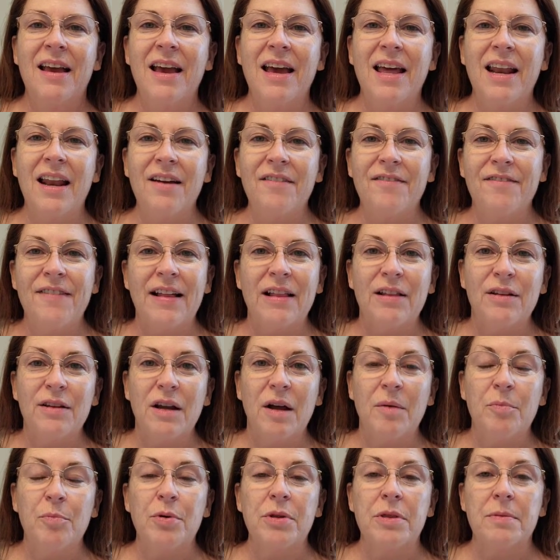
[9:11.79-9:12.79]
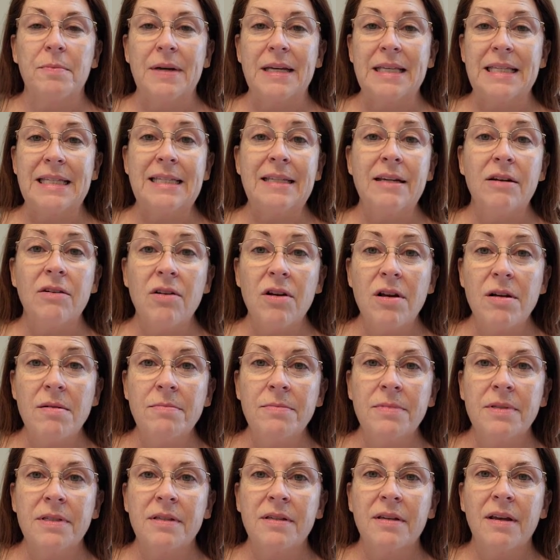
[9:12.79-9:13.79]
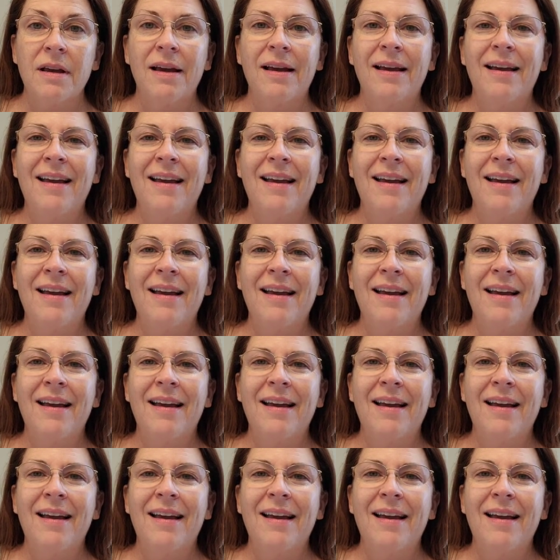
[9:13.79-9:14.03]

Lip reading: and I followed up with my serums